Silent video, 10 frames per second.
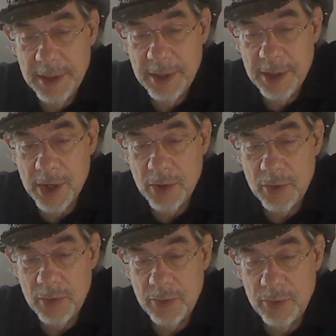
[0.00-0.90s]

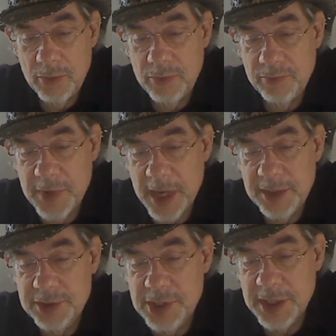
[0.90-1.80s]
No,
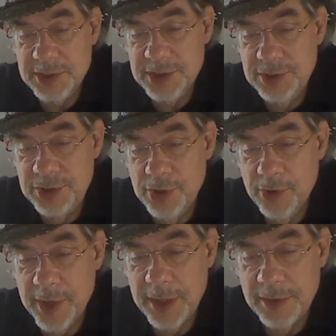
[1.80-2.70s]
not just
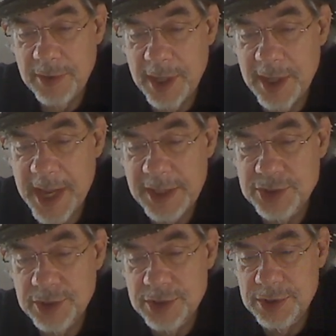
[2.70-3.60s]
during
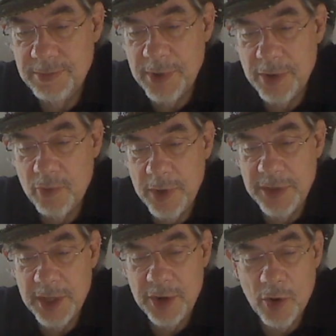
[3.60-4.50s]
elections, but when
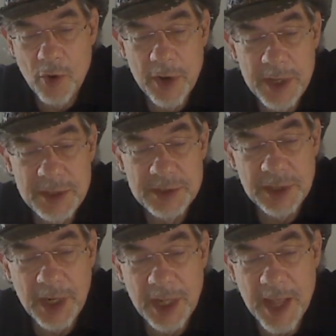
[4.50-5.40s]
the noise
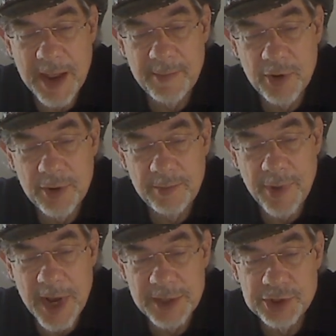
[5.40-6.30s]
and clamor and
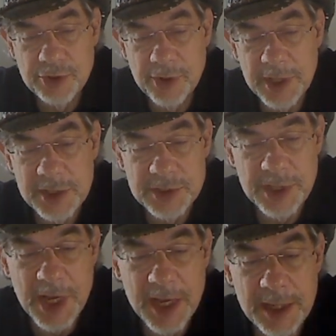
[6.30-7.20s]
posturing is
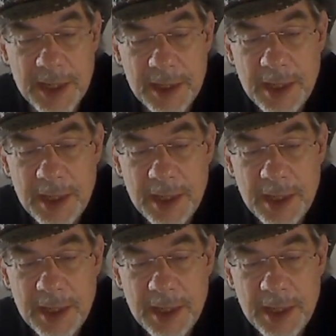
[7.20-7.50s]
done.